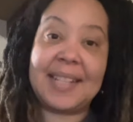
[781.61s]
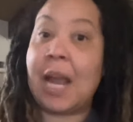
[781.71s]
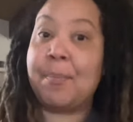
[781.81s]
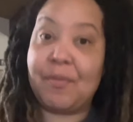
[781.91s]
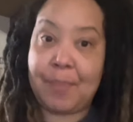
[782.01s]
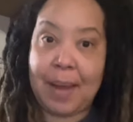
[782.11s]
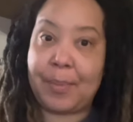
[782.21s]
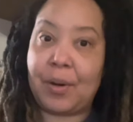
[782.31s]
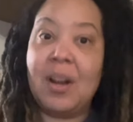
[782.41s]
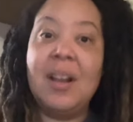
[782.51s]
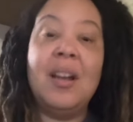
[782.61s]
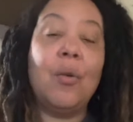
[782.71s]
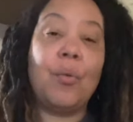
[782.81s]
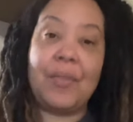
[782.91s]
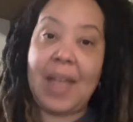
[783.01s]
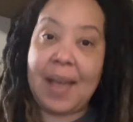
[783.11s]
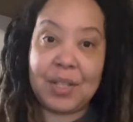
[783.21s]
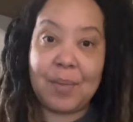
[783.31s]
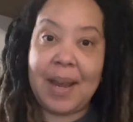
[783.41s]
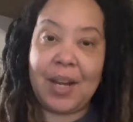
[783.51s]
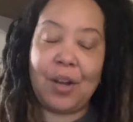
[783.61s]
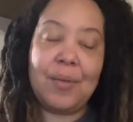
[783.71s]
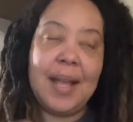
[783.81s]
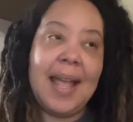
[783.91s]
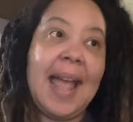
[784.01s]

type of pepper or that tomato.